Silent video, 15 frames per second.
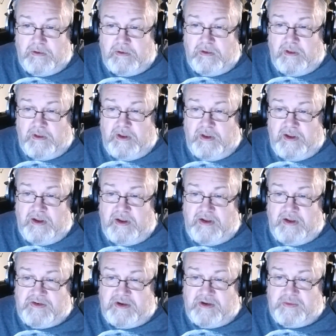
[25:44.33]
In
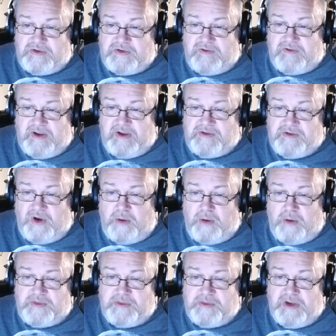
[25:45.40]
terms of how to
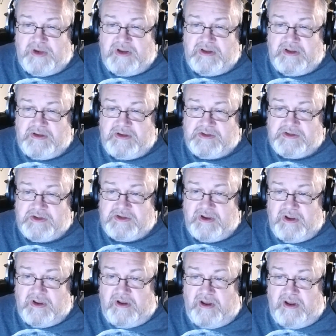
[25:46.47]
optimize
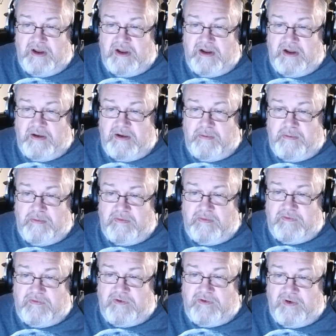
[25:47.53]

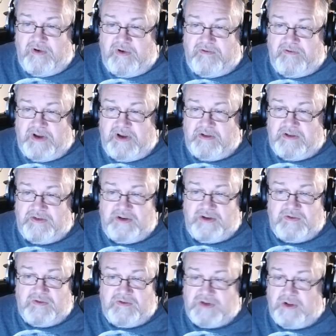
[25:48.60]
for our final scene
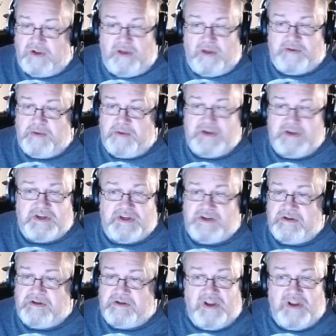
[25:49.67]
result,
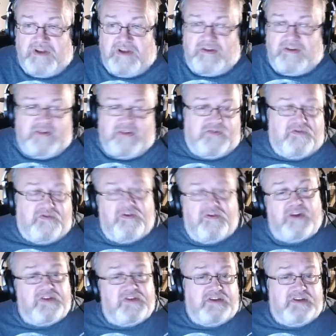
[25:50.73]
optimization is
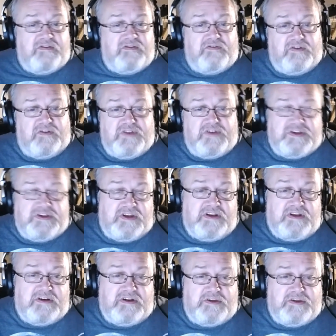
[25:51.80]
very, very
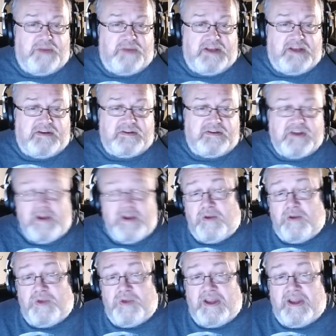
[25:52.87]
scene dependent.
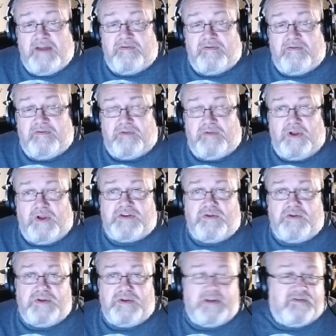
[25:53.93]
We have lots of
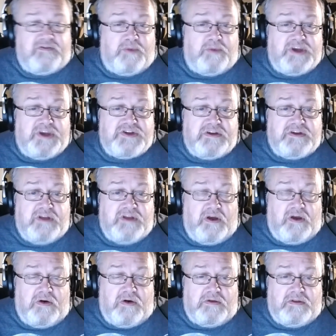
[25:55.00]
good information
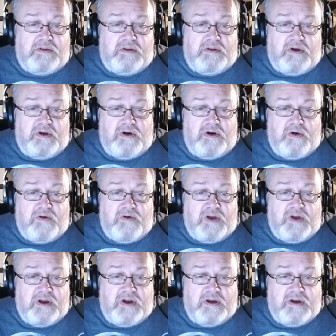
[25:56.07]
on our